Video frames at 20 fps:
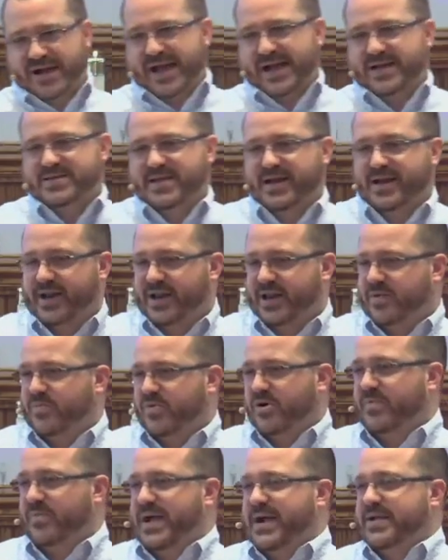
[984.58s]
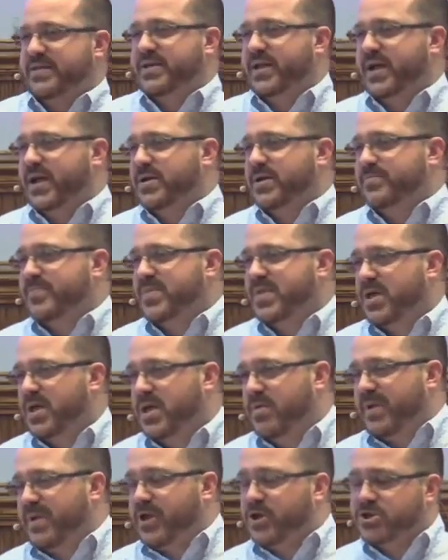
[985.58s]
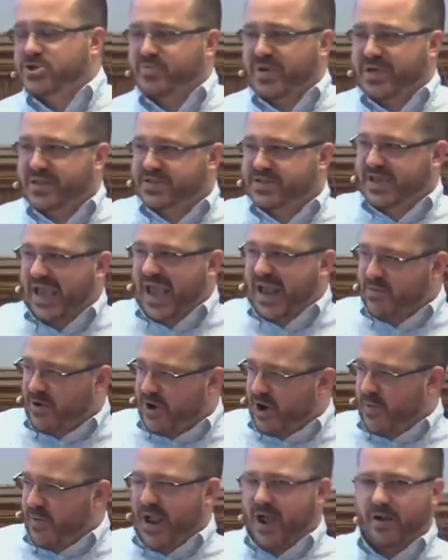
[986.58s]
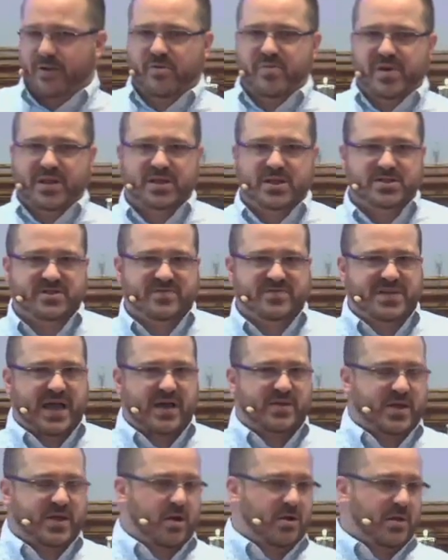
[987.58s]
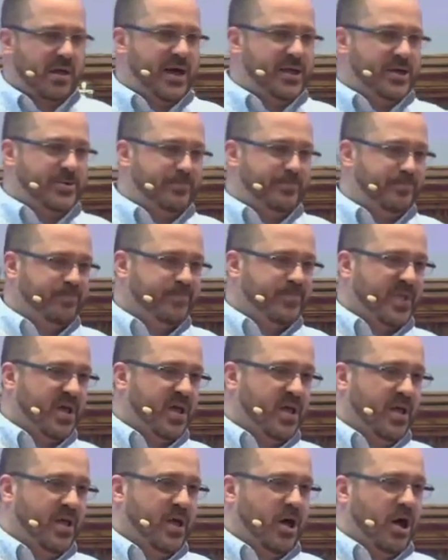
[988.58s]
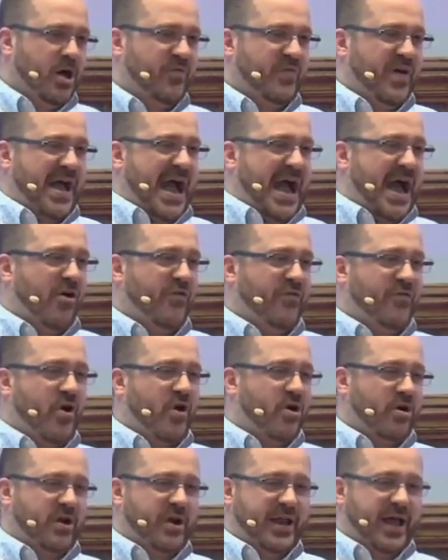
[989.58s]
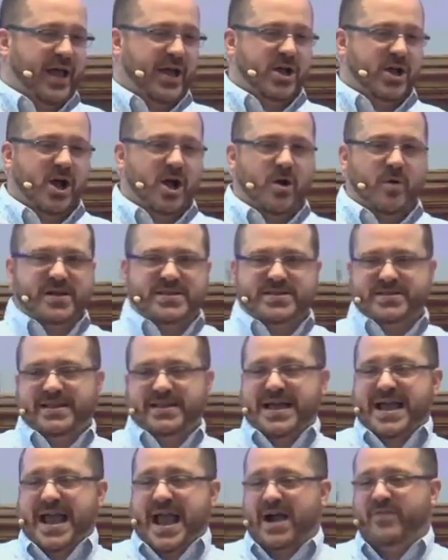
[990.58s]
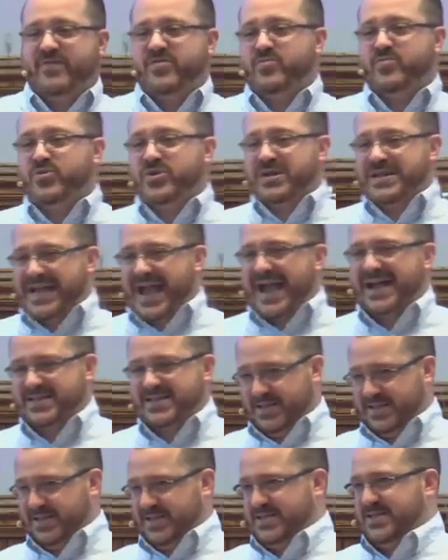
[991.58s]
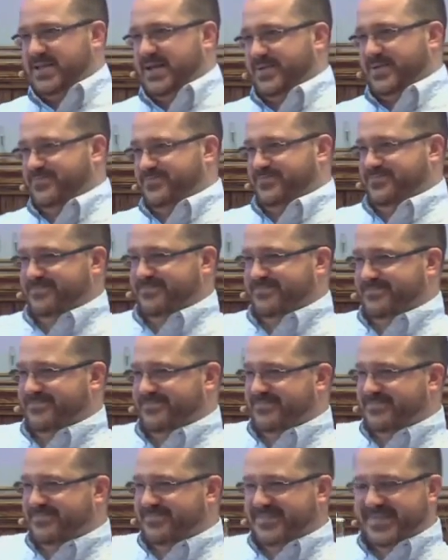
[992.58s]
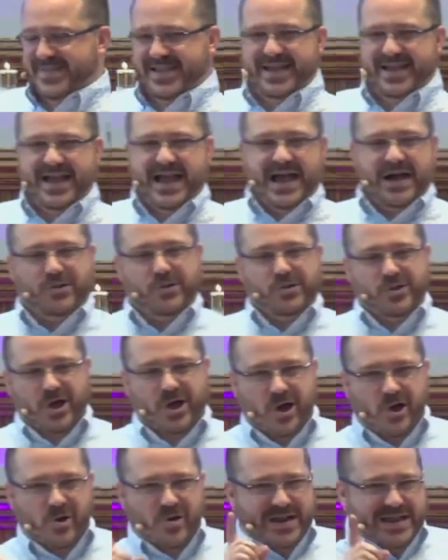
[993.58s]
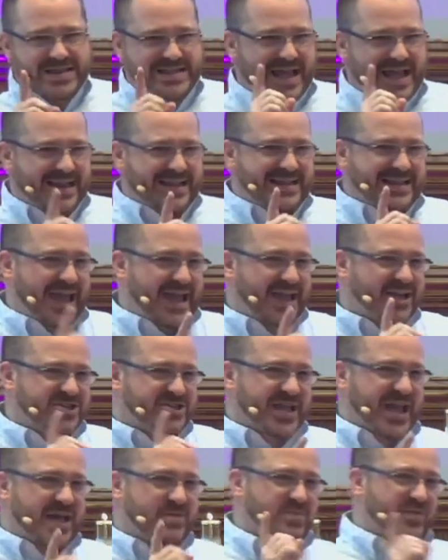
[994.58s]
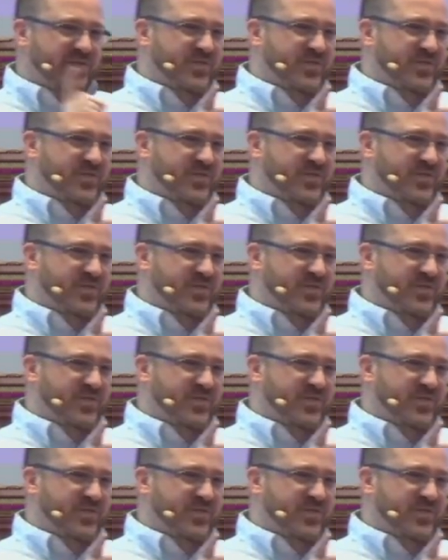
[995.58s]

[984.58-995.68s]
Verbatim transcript: than I needed to burn back in the day. But I used to play this game running around the Midlands of South Carolina of how far can I go until I have to put gas in this thing? How low can that gauge get before